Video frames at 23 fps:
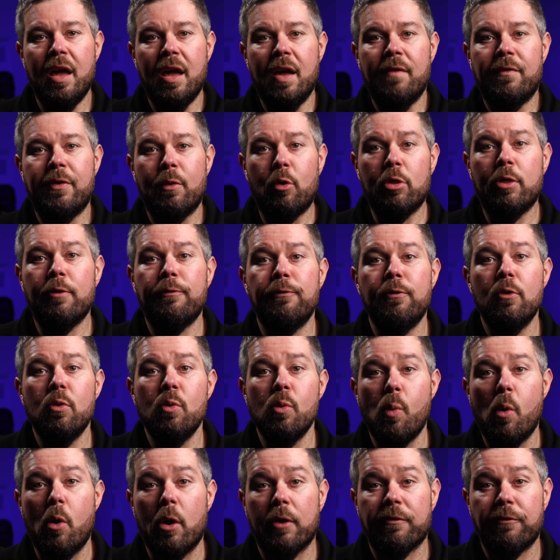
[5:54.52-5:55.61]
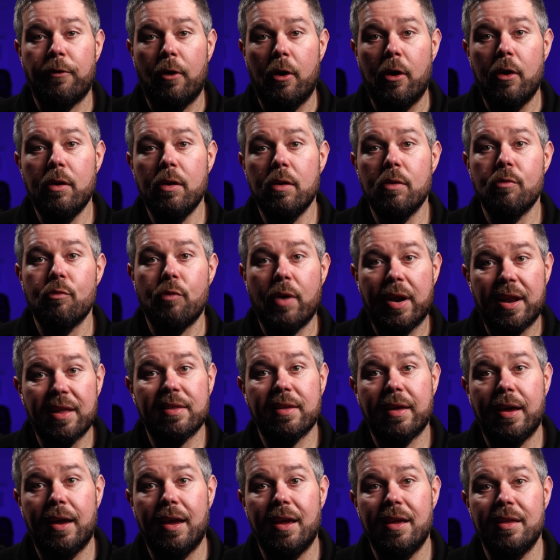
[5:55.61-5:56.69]
If you want the full workflow,
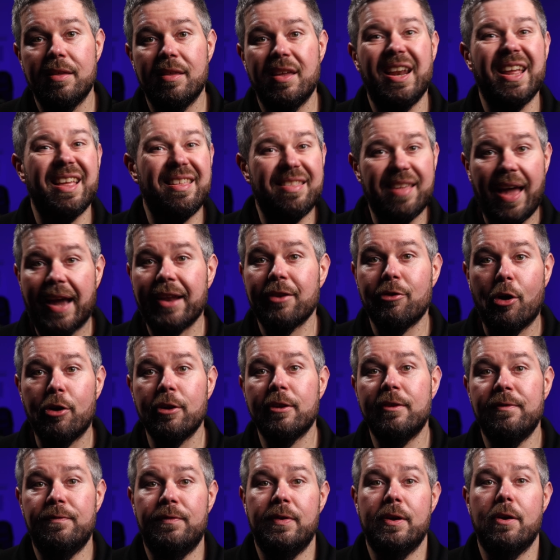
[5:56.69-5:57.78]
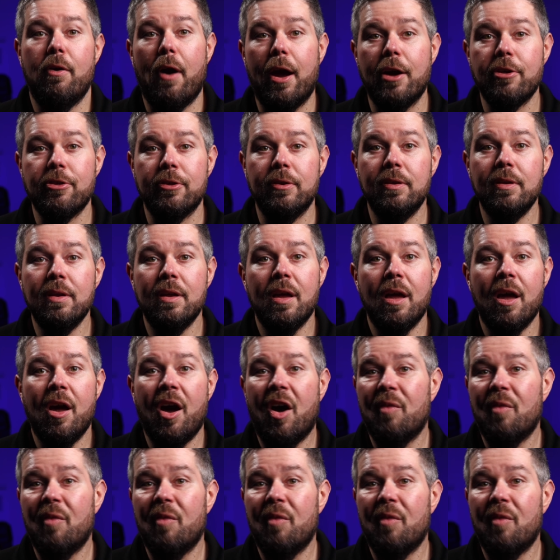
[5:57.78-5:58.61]
Redis keys, and exact node configuration,